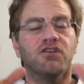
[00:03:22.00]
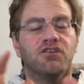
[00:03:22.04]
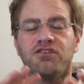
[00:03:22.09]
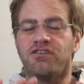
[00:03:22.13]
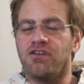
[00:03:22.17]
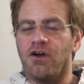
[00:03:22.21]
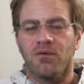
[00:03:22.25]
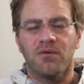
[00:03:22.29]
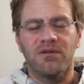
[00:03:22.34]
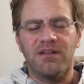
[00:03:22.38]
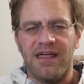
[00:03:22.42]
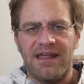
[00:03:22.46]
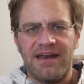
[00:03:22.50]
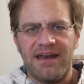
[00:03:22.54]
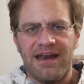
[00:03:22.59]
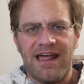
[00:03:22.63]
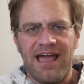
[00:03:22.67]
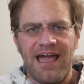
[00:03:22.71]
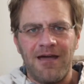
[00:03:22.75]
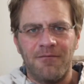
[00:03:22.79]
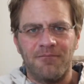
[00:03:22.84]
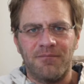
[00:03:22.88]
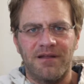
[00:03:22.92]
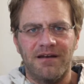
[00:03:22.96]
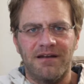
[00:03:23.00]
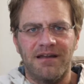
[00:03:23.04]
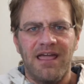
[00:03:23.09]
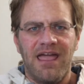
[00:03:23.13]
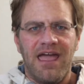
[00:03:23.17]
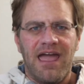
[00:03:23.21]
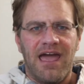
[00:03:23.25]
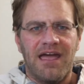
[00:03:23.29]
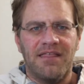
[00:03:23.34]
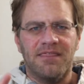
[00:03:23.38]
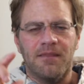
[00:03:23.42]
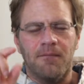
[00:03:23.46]
don't let it happen.
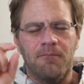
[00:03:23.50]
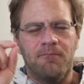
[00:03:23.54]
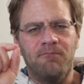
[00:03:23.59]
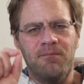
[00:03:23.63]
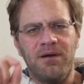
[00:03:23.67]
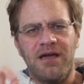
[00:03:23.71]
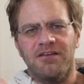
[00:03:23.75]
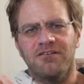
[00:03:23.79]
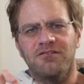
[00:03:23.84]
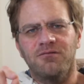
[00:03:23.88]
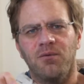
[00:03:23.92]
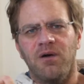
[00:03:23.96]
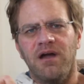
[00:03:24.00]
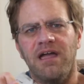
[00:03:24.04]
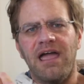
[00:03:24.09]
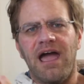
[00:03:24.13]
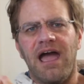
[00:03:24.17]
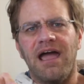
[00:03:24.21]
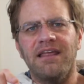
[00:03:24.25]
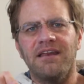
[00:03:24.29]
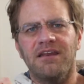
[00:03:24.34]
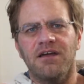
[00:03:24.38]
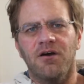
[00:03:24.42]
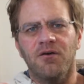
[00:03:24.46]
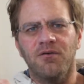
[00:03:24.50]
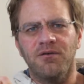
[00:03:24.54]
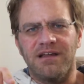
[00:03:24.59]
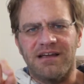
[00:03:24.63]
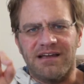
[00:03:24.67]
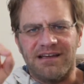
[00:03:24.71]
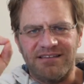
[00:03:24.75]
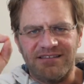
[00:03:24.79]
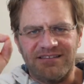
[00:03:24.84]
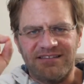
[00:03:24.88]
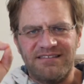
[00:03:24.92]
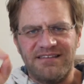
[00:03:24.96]
And the best way I know to
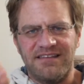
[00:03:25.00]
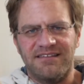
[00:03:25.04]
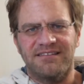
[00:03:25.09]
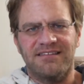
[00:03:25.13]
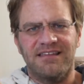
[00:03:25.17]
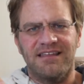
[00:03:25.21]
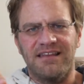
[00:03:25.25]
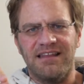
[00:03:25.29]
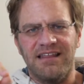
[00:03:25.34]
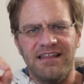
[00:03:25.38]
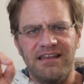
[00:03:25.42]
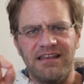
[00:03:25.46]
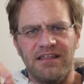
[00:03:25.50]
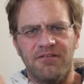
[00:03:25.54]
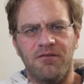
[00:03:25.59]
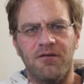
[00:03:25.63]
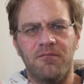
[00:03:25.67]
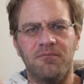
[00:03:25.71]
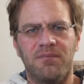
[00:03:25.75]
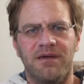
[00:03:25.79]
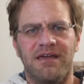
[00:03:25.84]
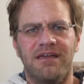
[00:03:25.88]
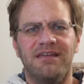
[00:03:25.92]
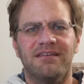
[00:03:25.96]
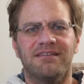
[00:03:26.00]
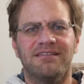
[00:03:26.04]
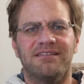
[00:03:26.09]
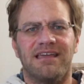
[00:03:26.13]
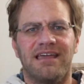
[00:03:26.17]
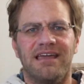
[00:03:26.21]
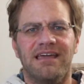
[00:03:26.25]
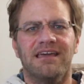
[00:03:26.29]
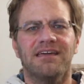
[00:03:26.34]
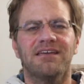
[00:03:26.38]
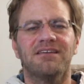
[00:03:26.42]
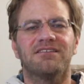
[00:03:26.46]
consistently live in peace
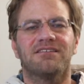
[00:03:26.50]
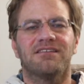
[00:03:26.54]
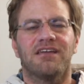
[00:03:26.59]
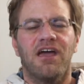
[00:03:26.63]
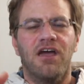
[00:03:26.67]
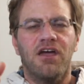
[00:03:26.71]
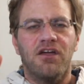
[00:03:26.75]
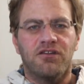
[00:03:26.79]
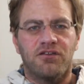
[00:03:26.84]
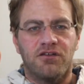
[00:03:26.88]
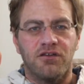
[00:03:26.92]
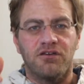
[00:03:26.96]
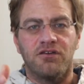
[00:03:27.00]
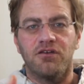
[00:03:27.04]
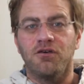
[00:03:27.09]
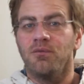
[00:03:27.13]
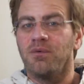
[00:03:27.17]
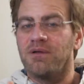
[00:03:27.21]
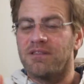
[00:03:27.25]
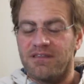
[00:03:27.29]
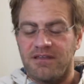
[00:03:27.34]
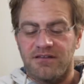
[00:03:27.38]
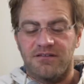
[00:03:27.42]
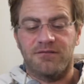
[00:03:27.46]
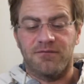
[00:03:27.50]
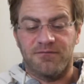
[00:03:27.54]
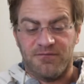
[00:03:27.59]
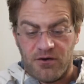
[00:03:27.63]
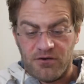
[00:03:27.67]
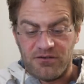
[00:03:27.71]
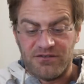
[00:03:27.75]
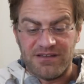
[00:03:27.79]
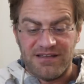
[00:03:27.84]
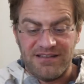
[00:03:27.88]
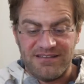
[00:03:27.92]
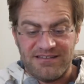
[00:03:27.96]
is to do what this
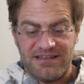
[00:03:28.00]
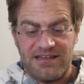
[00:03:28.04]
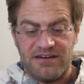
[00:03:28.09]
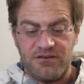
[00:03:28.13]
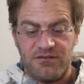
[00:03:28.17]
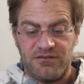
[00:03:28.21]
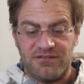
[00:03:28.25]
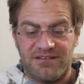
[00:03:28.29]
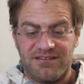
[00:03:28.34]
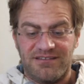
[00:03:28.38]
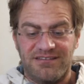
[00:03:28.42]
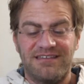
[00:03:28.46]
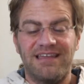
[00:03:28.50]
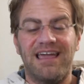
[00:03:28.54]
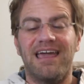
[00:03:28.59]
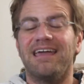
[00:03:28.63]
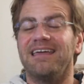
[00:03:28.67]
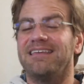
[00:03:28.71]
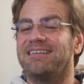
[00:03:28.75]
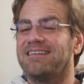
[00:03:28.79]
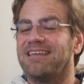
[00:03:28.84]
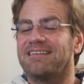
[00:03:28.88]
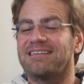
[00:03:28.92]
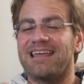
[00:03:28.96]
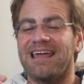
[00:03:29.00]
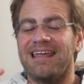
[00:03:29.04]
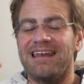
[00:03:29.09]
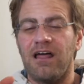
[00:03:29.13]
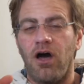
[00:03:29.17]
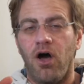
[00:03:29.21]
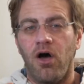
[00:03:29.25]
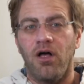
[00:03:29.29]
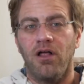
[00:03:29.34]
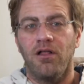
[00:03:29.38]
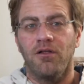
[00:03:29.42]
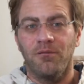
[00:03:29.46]
verse continues to say. It says, and
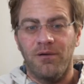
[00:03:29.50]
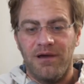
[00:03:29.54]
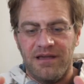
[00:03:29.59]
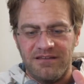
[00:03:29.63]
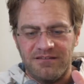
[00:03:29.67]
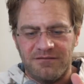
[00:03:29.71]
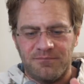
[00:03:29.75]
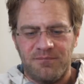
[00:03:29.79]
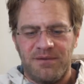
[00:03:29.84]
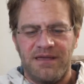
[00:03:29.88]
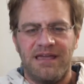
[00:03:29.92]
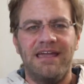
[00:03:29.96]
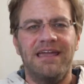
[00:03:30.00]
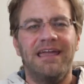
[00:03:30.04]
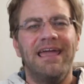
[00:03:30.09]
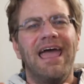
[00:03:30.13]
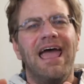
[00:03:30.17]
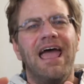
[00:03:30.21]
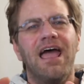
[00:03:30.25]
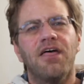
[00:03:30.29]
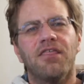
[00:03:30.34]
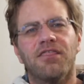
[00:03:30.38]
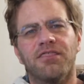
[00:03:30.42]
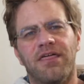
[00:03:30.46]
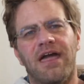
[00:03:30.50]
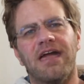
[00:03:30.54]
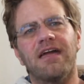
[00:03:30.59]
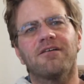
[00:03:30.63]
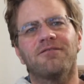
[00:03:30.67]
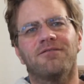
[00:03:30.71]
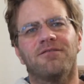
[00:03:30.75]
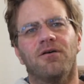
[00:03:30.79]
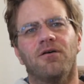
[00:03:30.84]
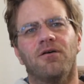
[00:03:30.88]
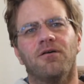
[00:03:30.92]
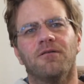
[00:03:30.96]
always be
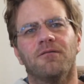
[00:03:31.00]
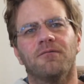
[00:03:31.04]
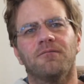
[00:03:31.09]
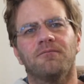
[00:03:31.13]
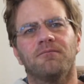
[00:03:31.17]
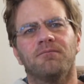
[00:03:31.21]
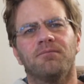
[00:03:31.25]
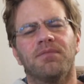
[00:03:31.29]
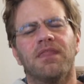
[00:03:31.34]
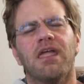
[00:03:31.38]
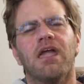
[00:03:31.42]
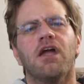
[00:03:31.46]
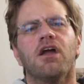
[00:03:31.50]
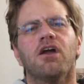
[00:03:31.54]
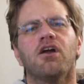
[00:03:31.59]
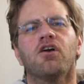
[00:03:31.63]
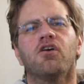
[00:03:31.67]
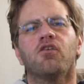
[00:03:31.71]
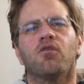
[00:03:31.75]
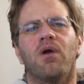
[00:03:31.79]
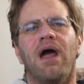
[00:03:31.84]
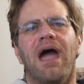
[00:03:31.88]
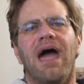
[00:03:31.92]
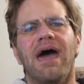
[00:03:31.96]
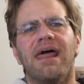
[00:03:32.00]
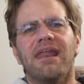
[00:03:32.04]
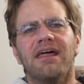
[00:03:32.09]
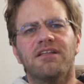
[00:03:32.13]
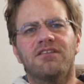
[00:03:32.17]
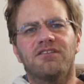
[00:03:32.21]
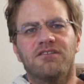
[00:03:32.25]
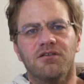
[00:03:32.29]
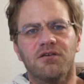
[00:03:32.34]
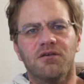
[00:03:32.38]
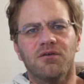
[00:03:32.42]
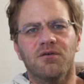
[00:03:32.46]
thankful.
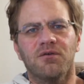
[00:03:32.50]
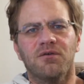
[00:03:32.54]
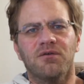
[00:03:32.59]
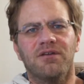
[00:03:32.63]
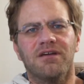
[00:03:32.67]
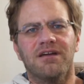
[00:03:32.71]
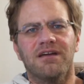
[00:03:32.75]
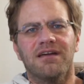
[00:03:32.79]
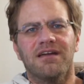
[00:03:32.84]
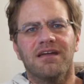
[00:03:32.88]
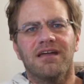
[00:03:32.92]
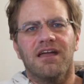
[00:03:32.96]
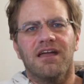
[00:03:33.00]
Gratitude